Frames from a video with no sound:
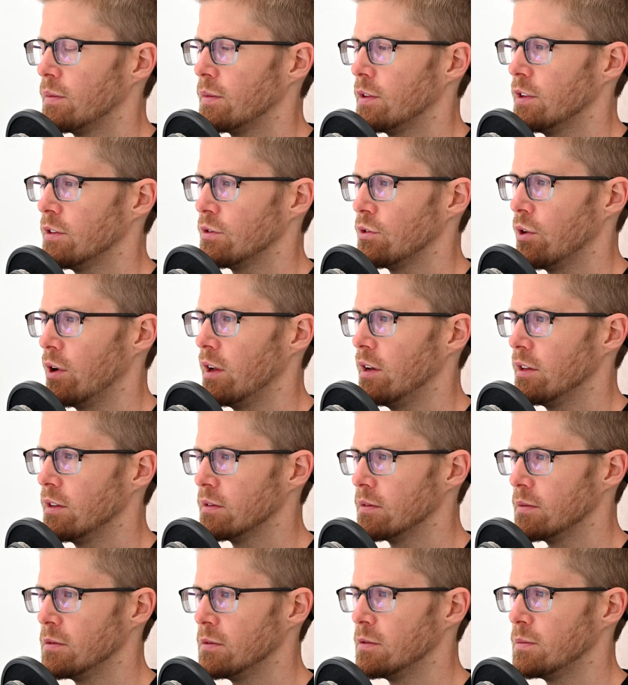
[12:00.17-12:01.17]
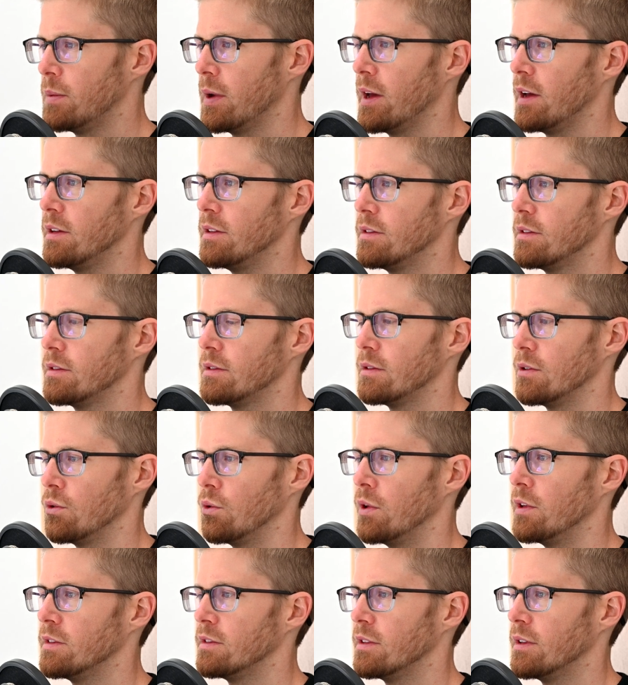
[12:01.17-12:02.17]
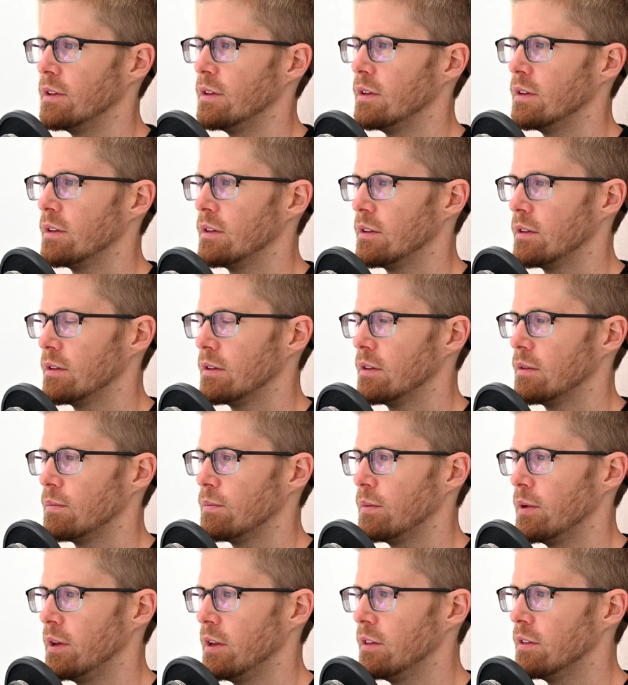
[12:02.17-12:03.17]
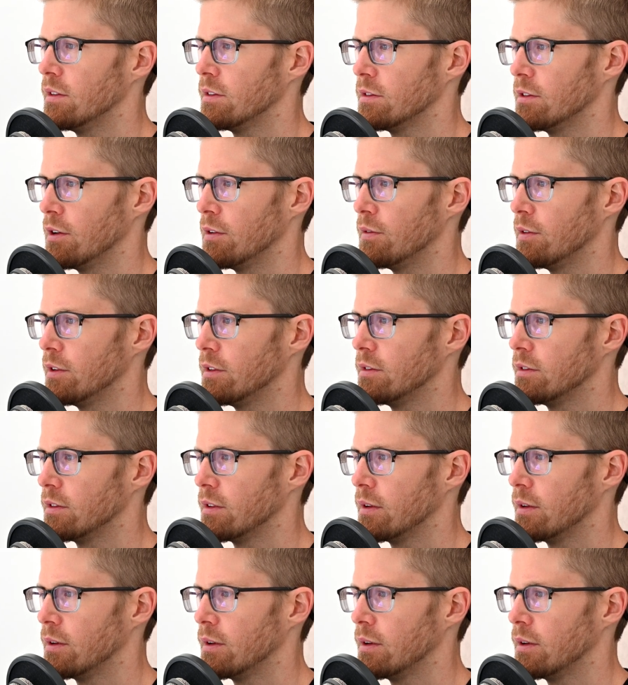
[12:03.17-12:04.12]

just creating space to listen beneath the surface.